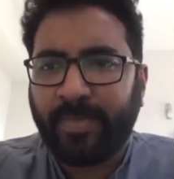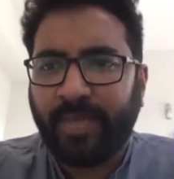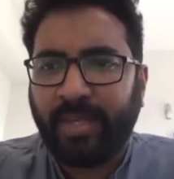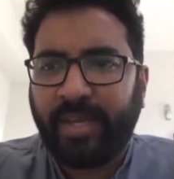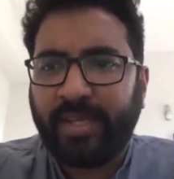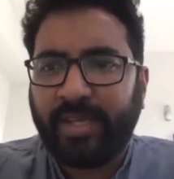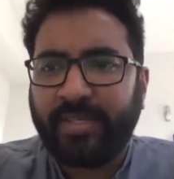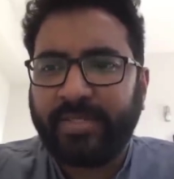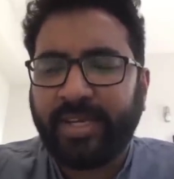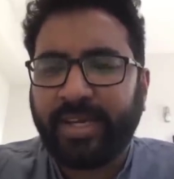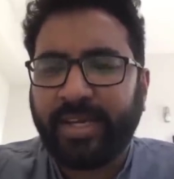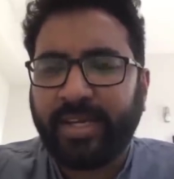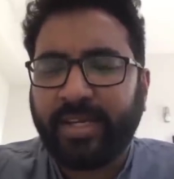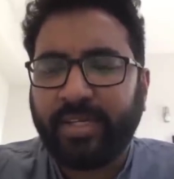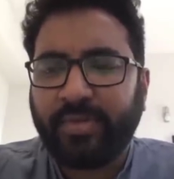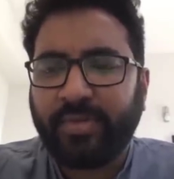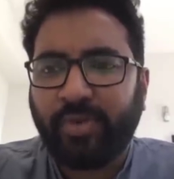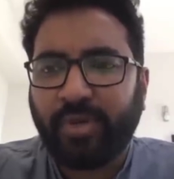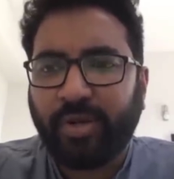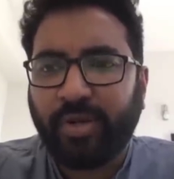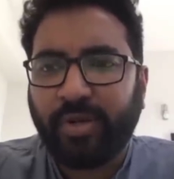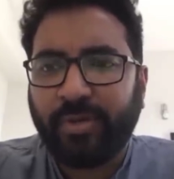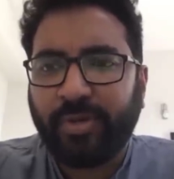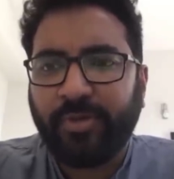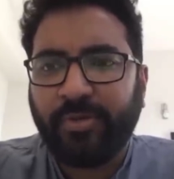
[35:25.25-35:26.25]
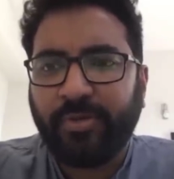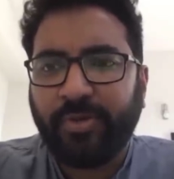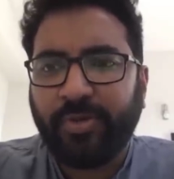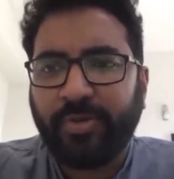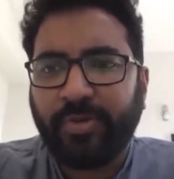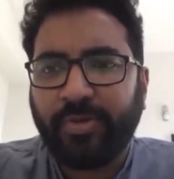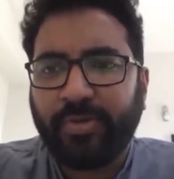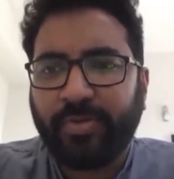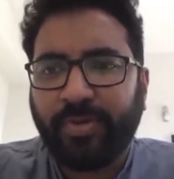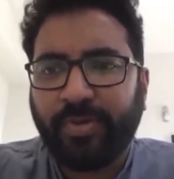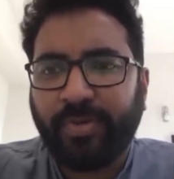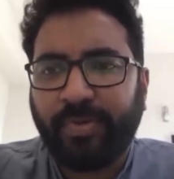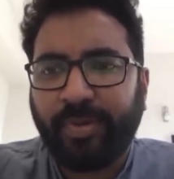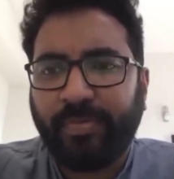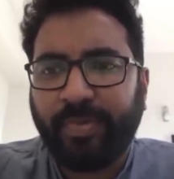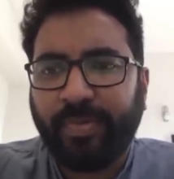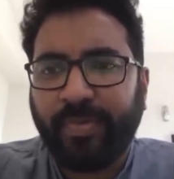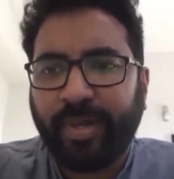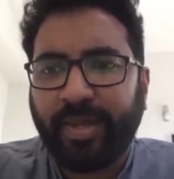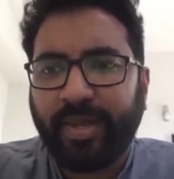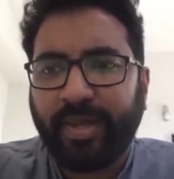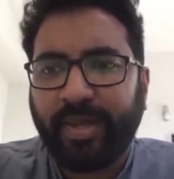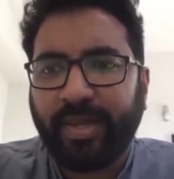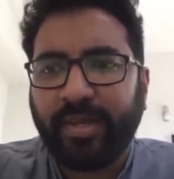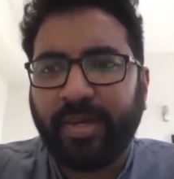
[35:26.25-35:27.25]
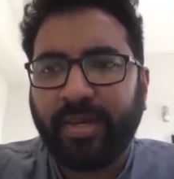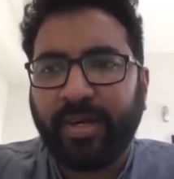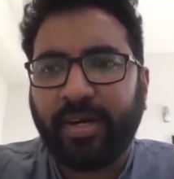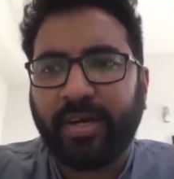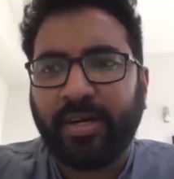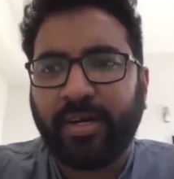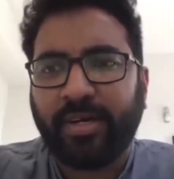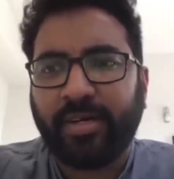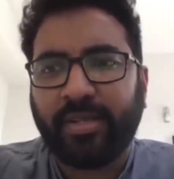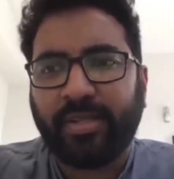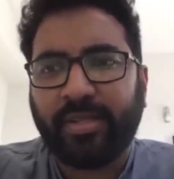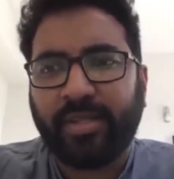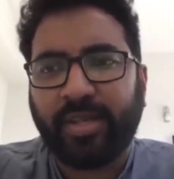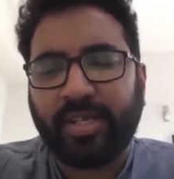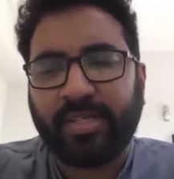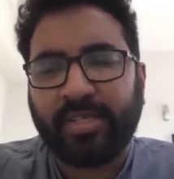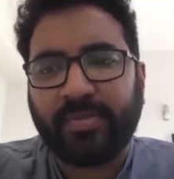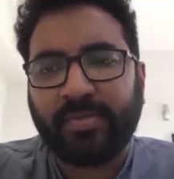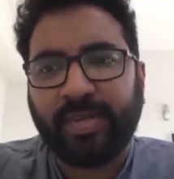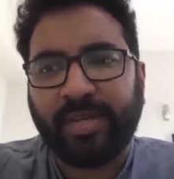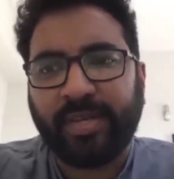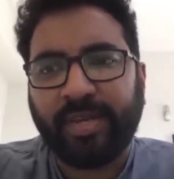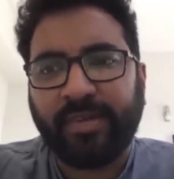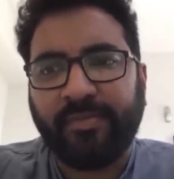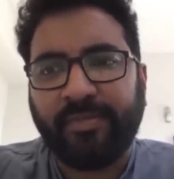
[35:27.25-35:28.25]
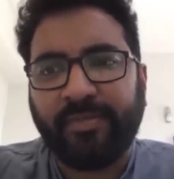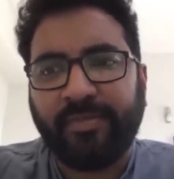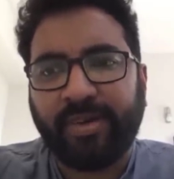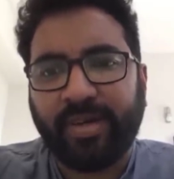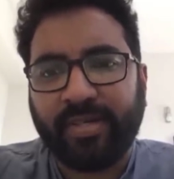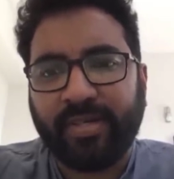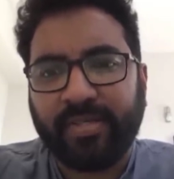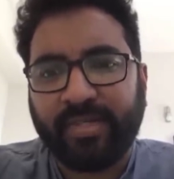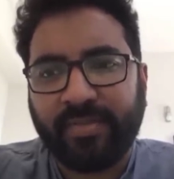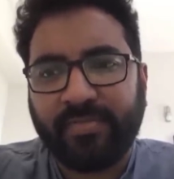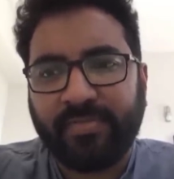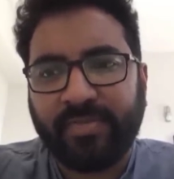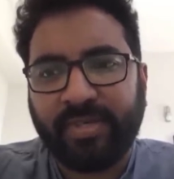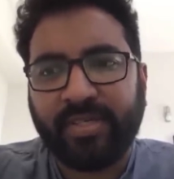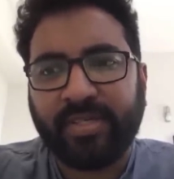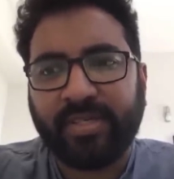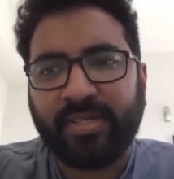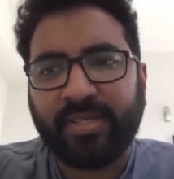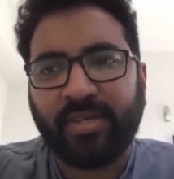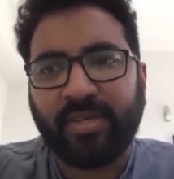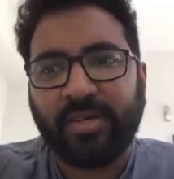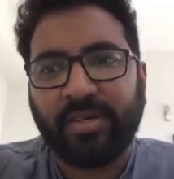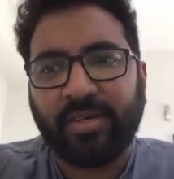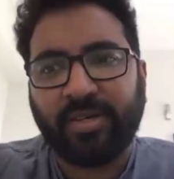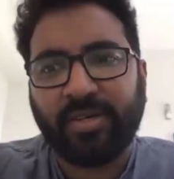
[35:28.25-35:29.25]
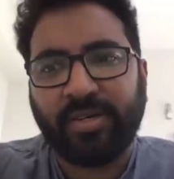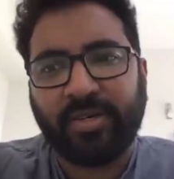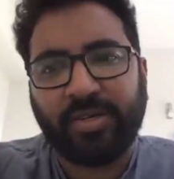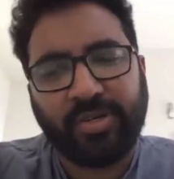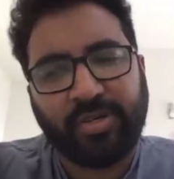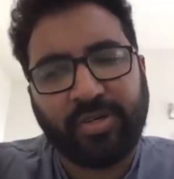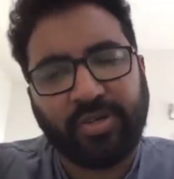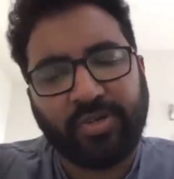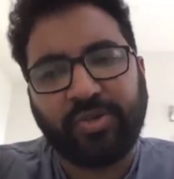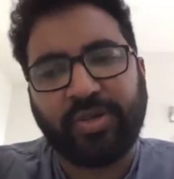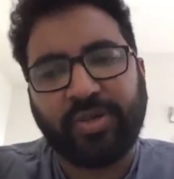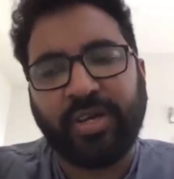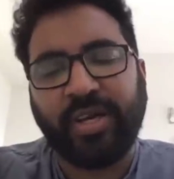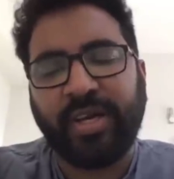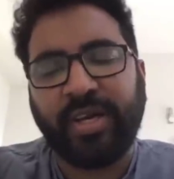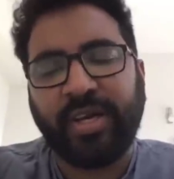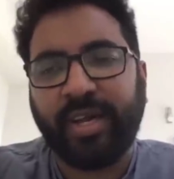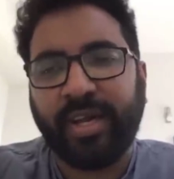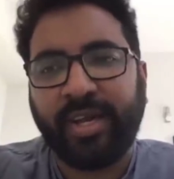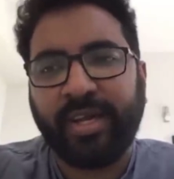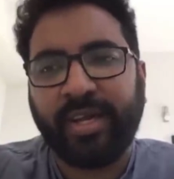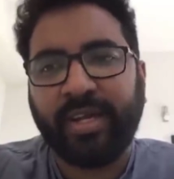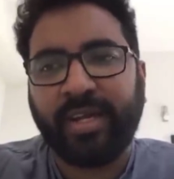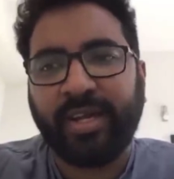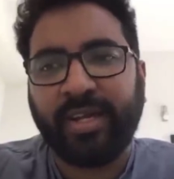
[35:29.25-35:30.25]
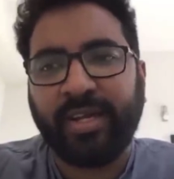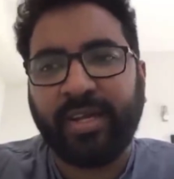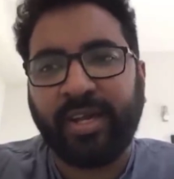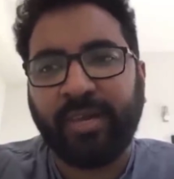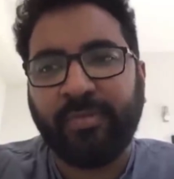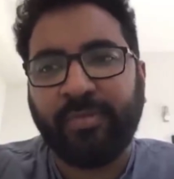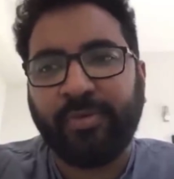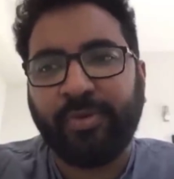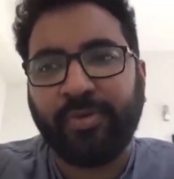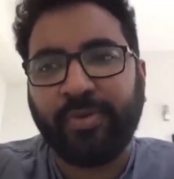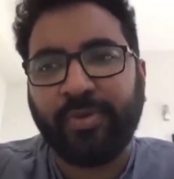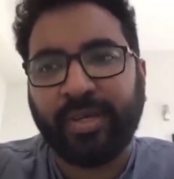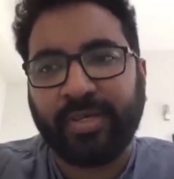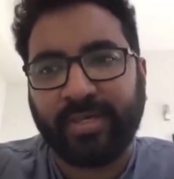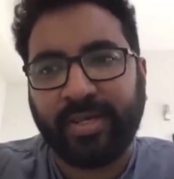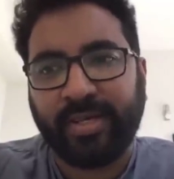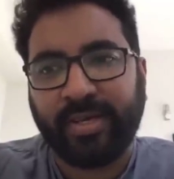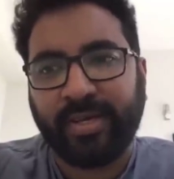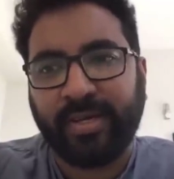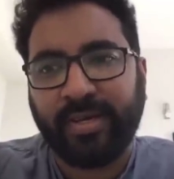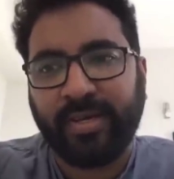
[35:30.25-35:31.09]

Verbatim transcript: N C R T is whatever you use for preparing uh, the respective uh, subjects should aid and help you in essay.